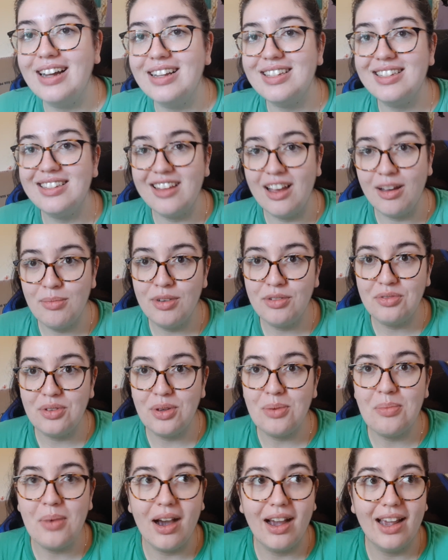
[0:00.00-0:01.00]
some of
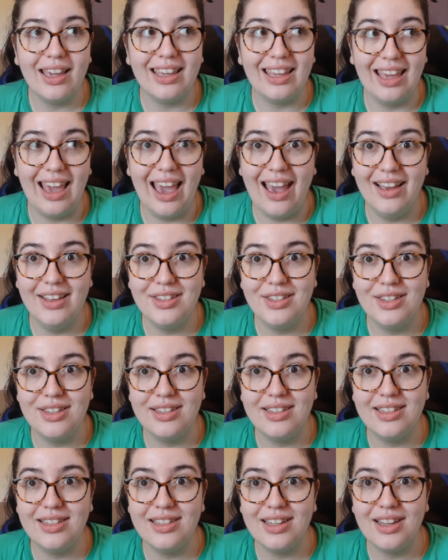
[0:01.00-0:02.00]
you might
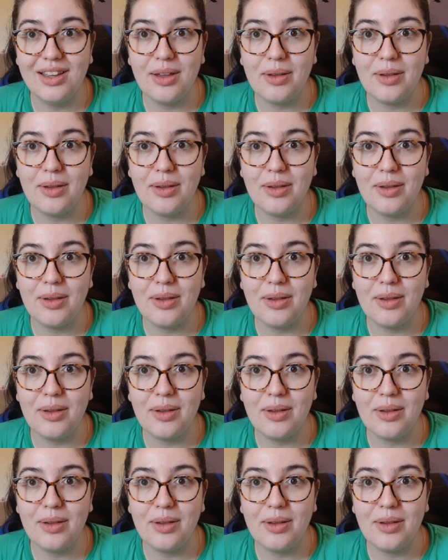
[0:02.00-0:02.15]
guess